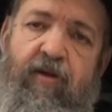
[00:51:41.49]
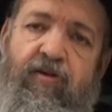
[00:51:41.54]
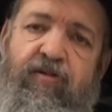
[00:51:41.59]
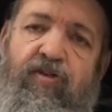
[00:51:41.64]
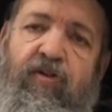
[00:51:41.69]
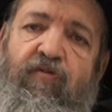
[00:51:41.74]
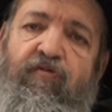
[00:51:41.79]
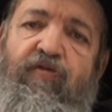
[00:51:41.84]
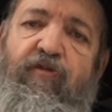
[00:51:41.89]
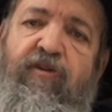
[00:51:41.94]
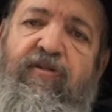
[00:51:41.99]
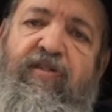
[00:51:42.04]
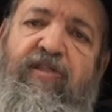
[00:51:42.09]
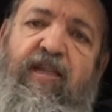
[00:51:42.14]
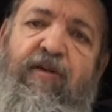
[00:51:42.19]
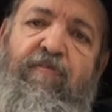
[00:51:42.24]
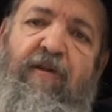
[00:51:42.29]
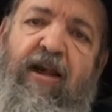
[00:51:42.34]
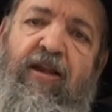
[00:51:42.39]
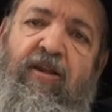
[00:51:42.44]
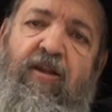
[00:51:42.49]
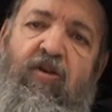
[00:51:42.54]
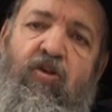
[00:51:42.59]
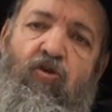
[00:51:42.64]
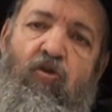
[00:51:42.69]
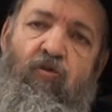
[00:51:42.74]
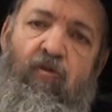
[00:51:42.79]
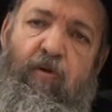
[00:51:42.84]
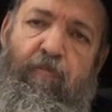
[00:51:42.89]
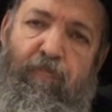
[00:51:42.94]
So first he made the
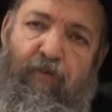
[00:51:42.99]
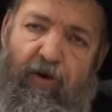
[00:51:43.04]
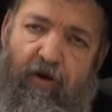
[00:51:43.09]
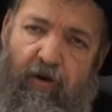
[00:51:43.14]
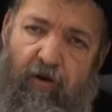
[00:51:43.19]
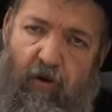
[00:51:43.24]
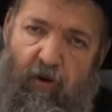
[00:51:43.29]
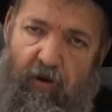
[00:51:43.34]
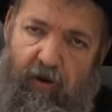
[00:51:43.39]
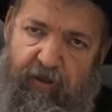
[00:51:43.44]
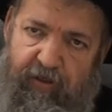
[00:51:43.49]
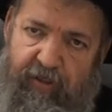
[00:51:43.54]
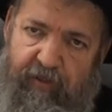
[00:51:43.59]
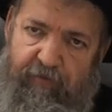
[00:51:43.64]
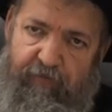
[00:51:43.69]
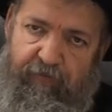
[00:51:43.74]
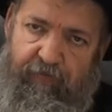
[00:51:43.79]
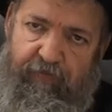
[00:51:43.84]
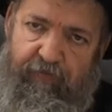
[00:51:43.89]
Nuremberg laws,